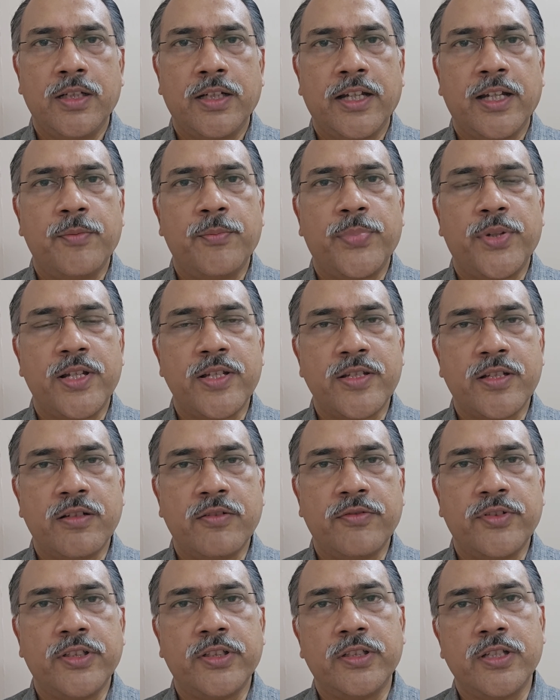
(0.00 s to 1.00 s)
can
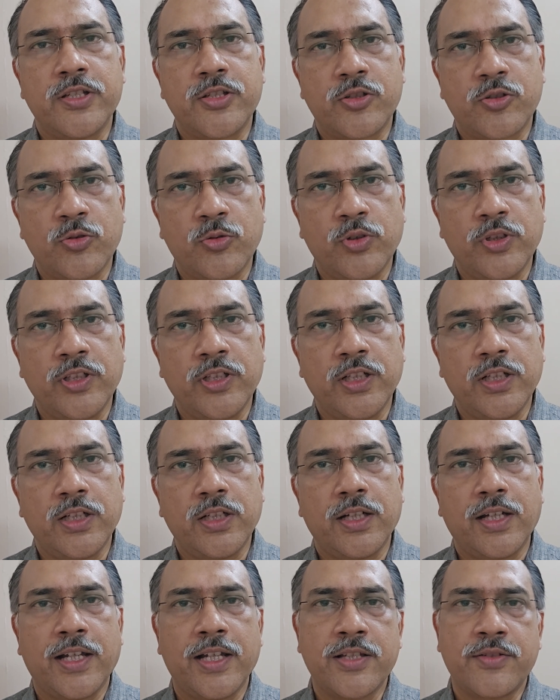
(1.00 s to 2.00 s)
present with
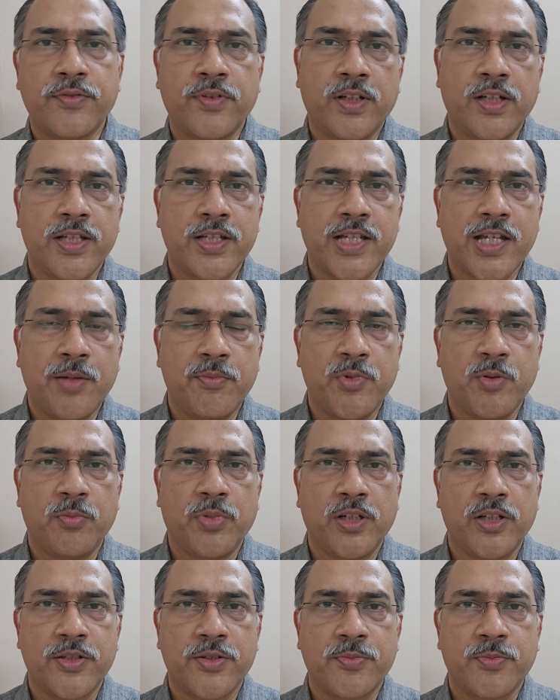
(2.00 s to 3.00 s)
dystonia as well as
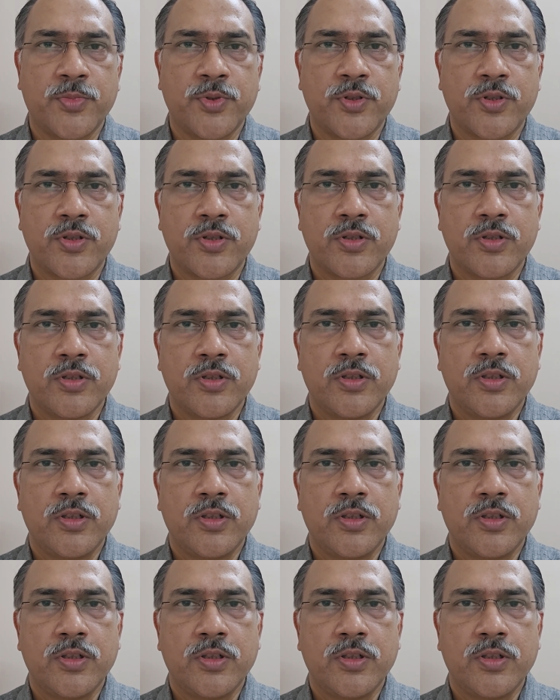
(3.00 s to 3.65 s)
hemiballismus.